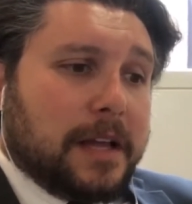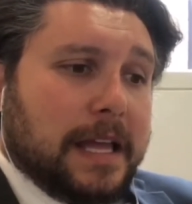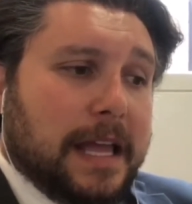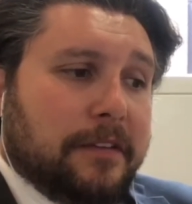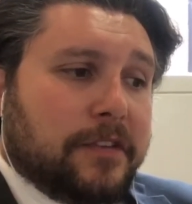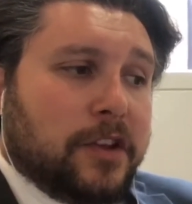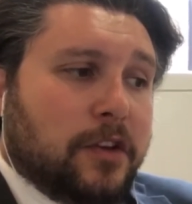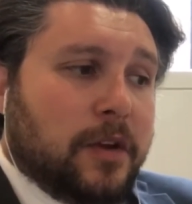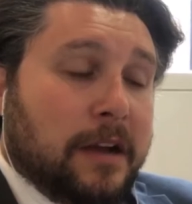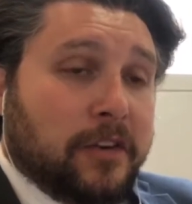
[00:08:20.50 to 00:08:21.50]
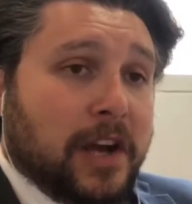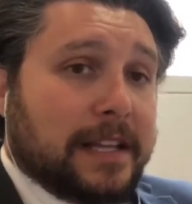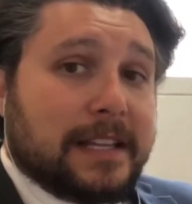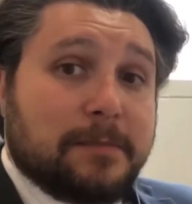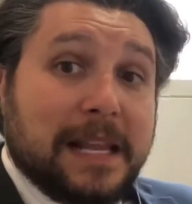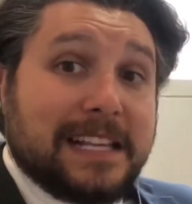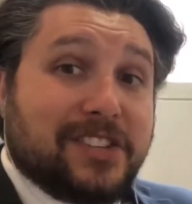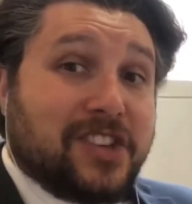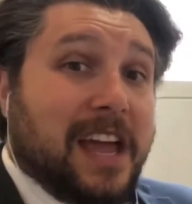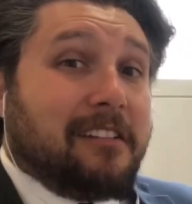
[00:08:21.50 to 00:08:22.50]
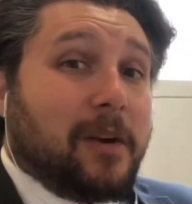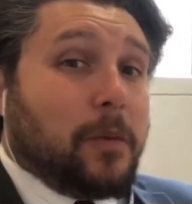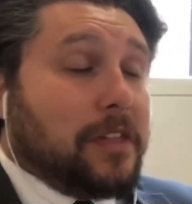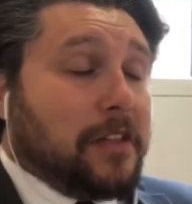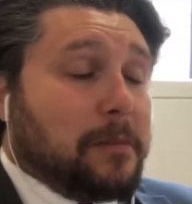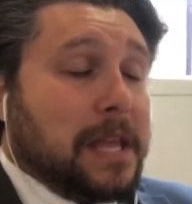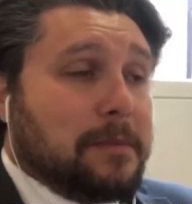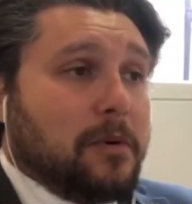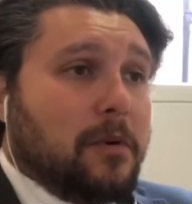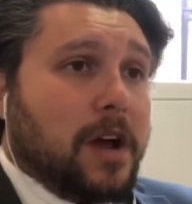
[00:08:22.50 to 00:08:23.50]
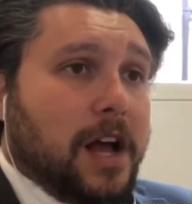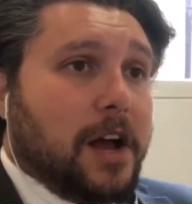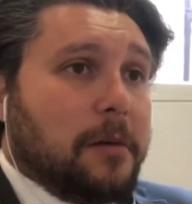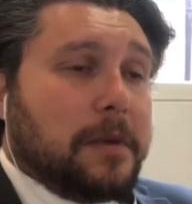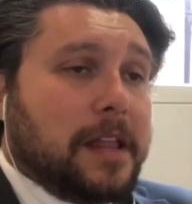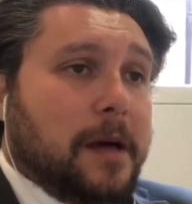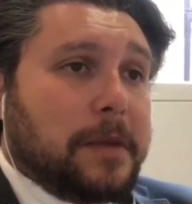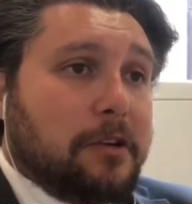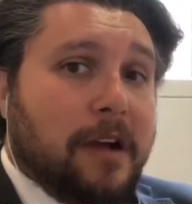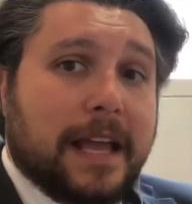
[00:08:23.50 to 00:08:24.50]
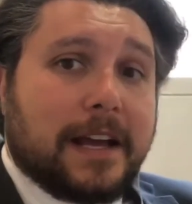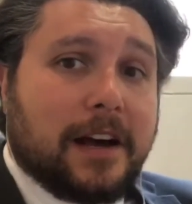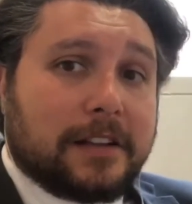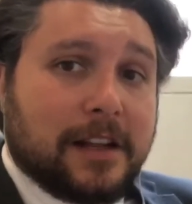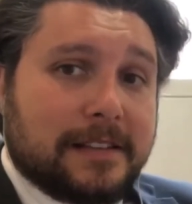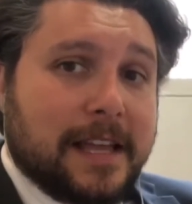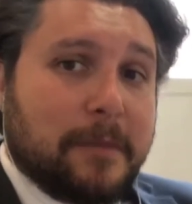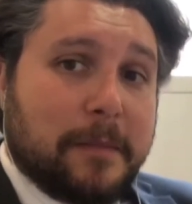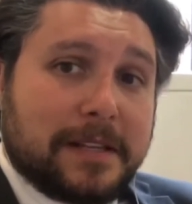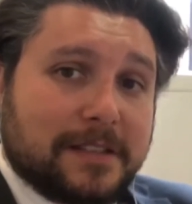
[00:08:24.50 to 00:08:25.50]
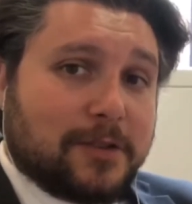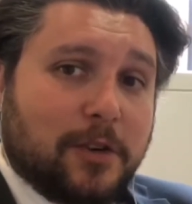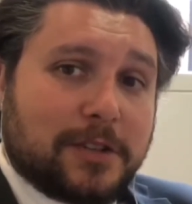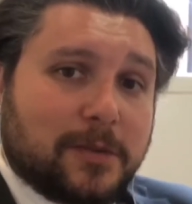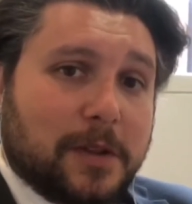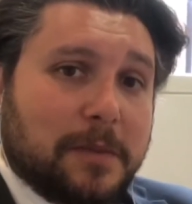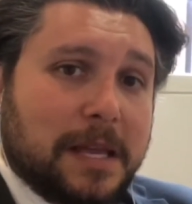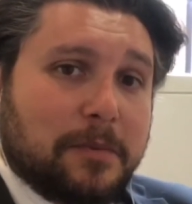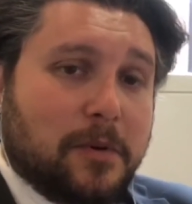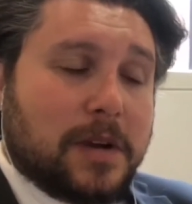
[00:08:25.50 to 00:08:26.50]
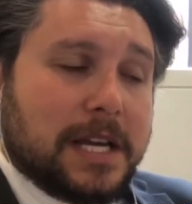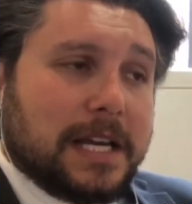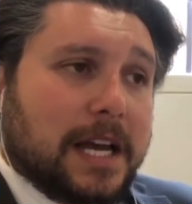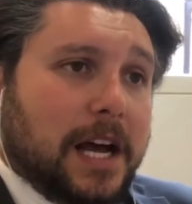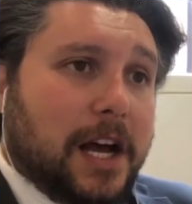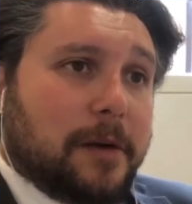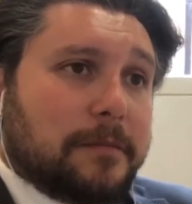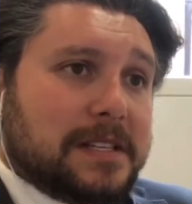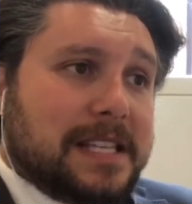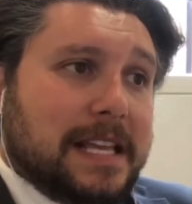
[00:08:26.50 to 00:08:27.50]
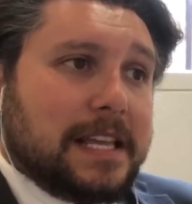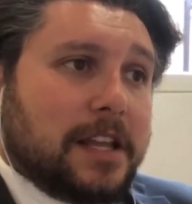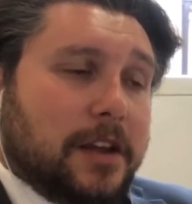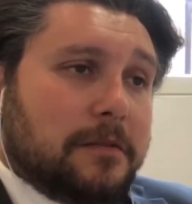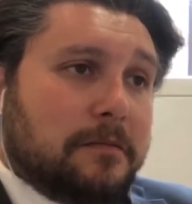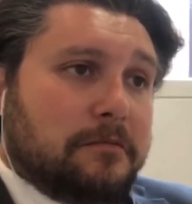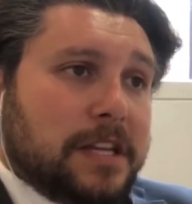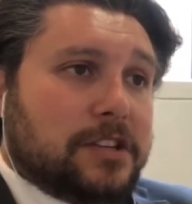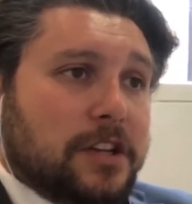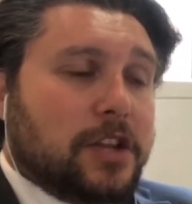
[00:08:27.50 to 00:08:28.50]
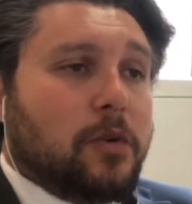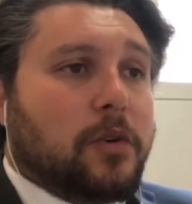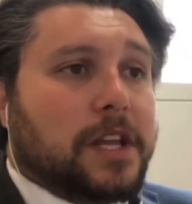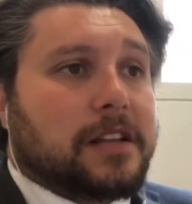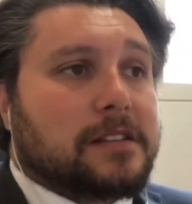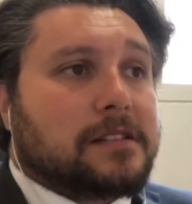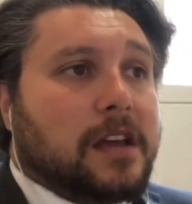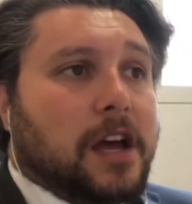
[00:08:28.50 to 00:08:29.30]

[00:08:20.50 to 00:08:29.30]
If you have liked this, please share it with other people. That'd be great. I'd like to get my message across to other people, reach a new audience.